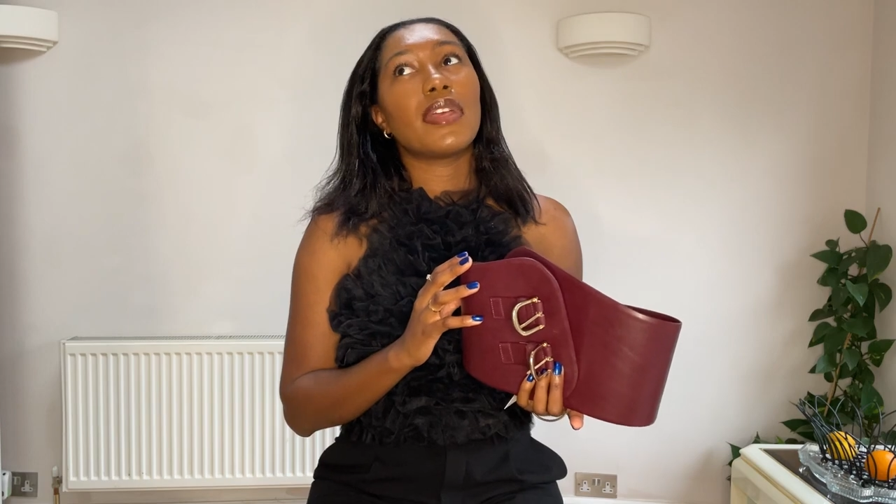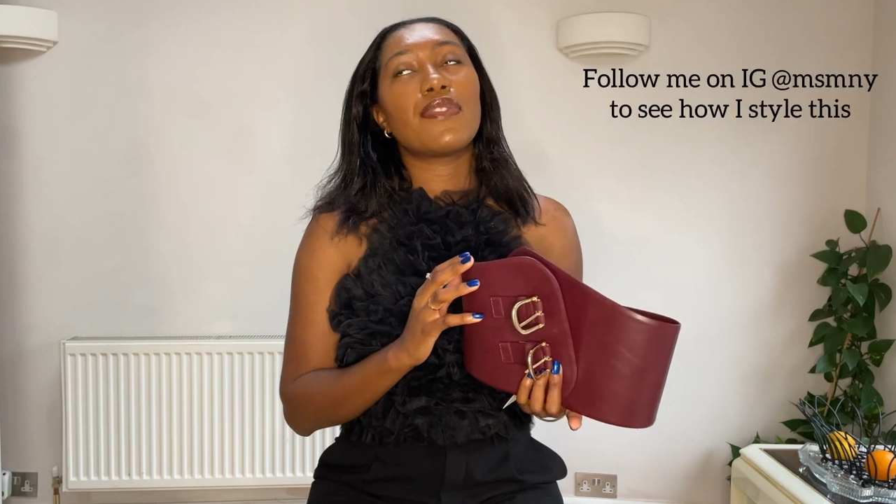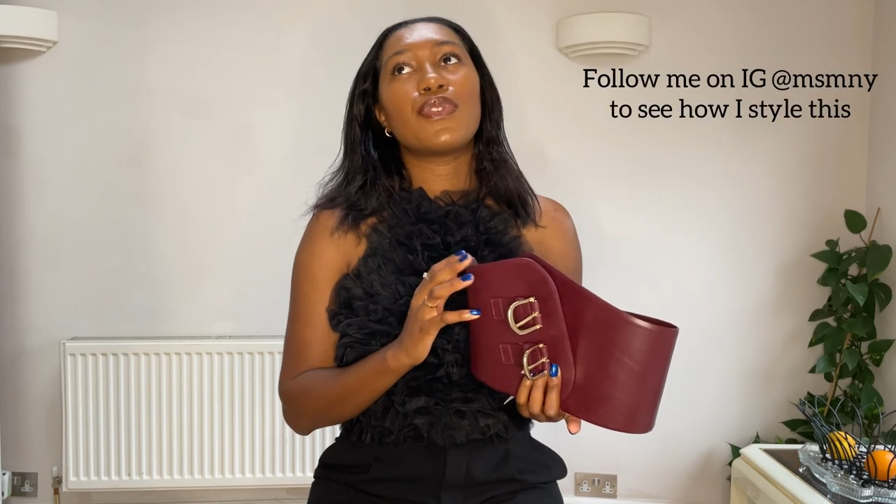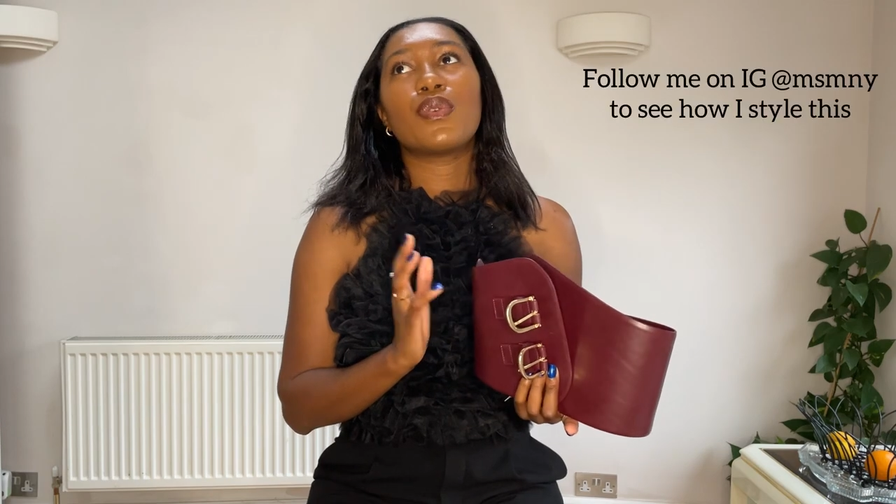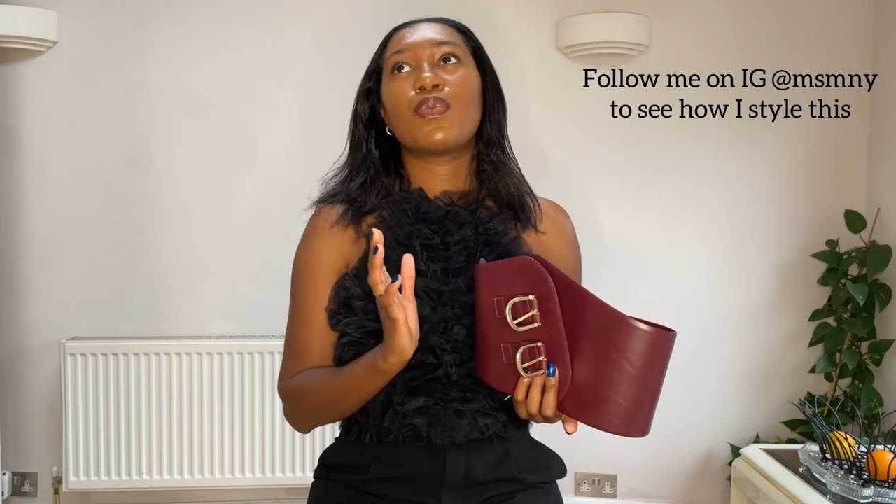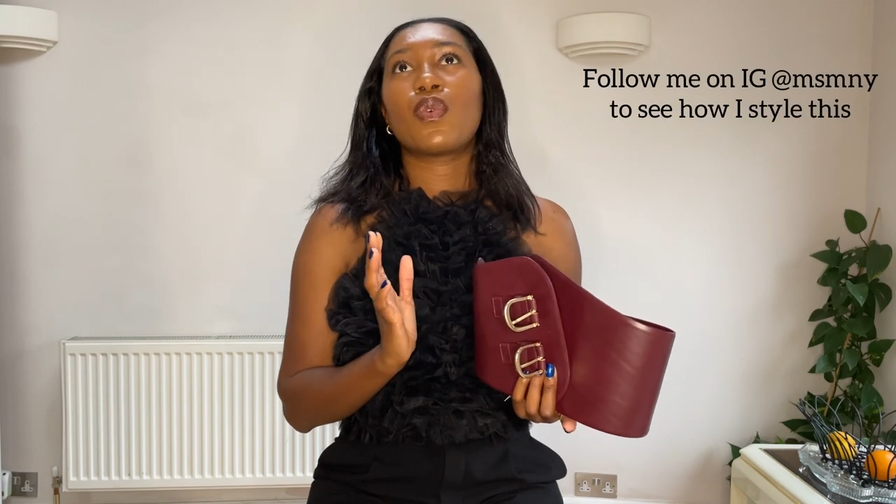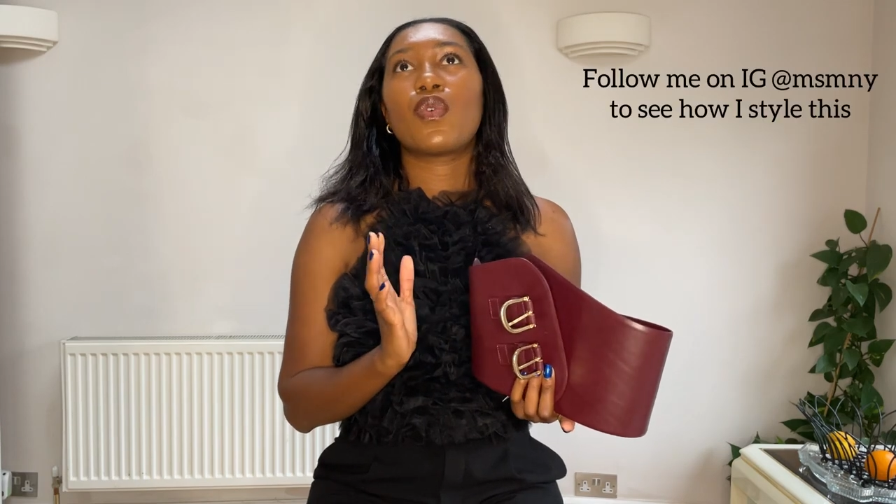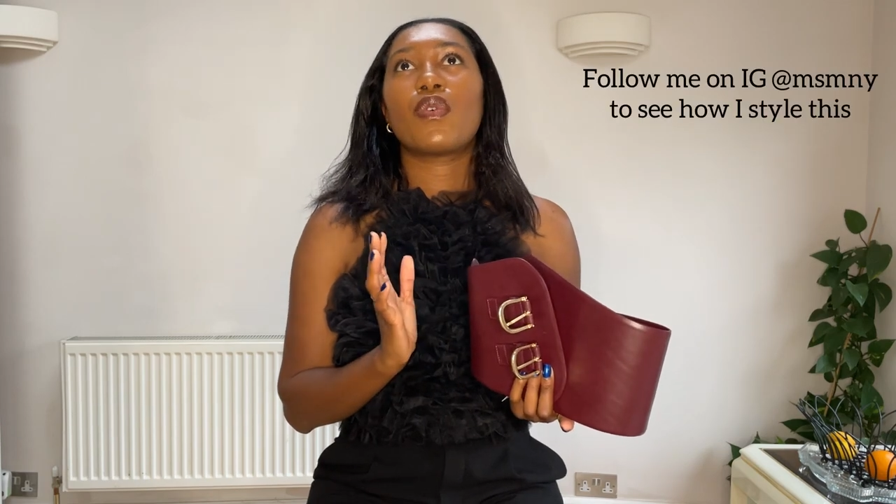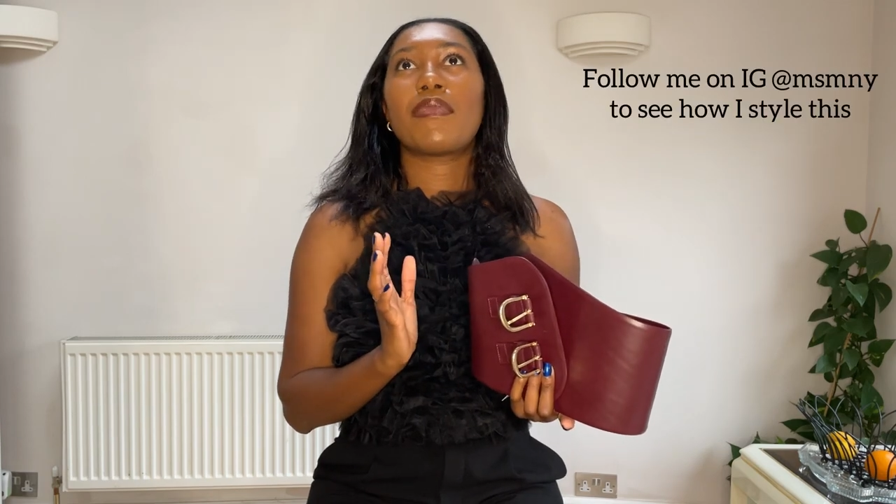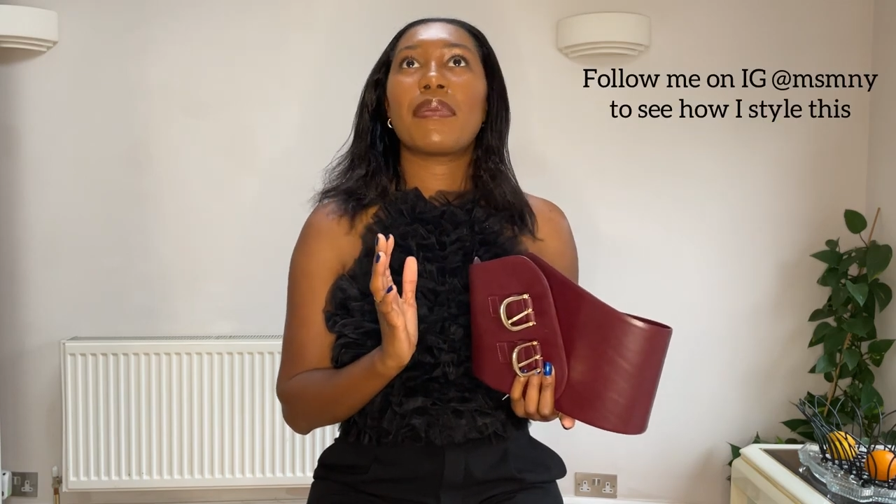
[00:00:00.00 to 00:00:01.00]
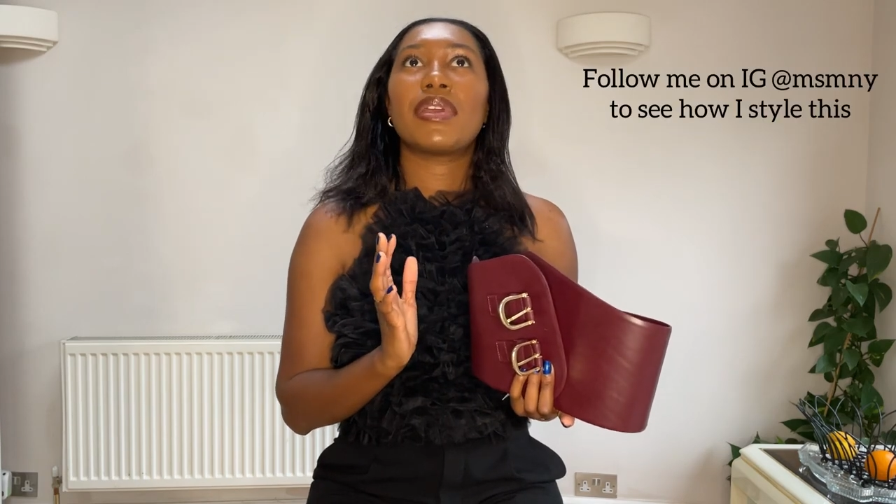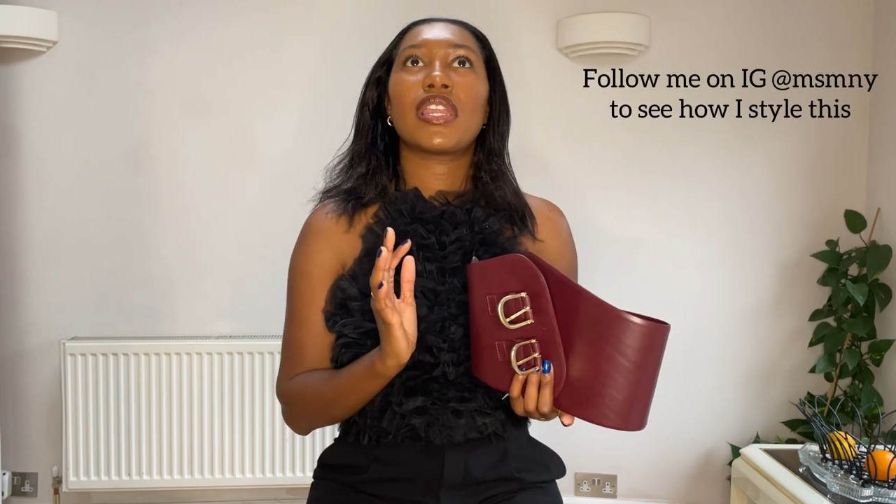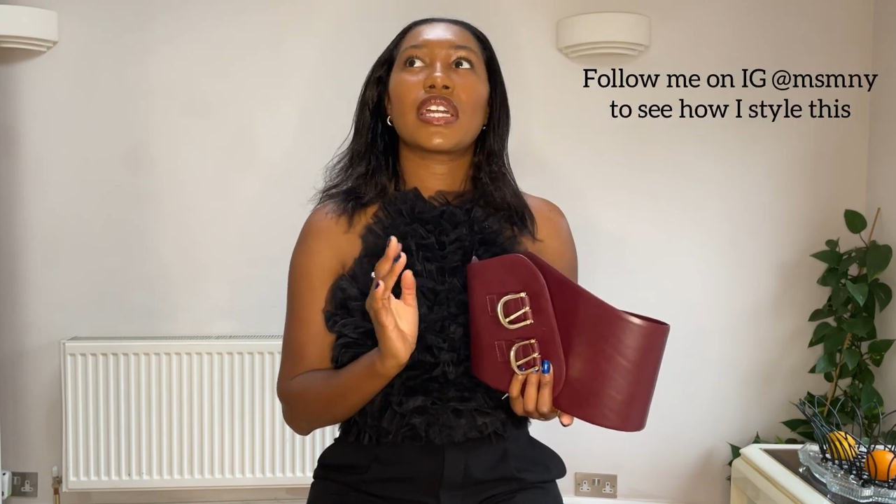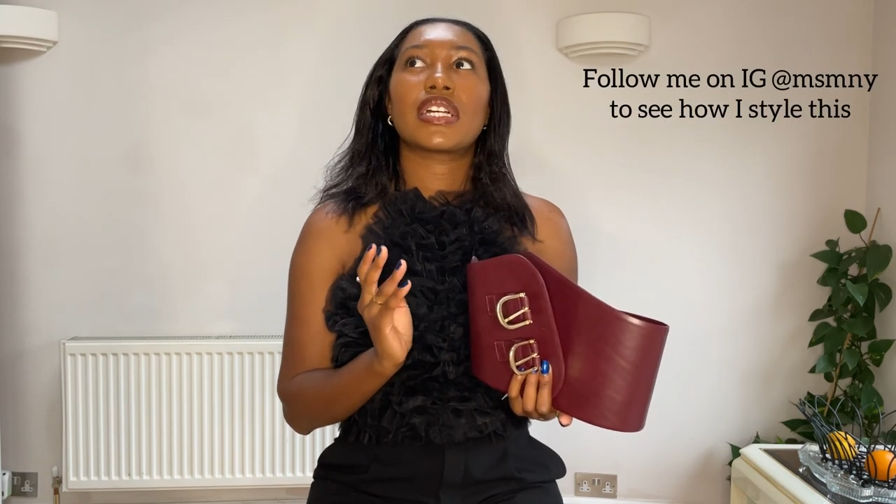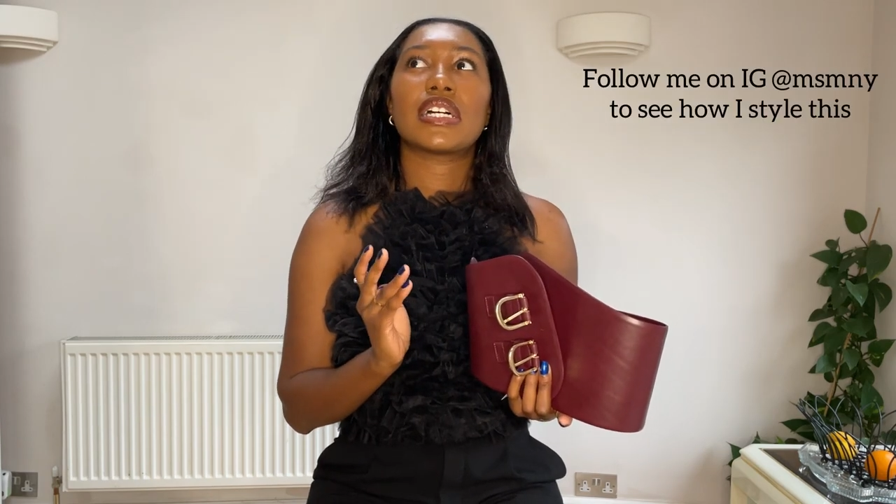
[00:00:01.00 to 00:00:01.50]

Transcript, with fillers: if you wore maybe like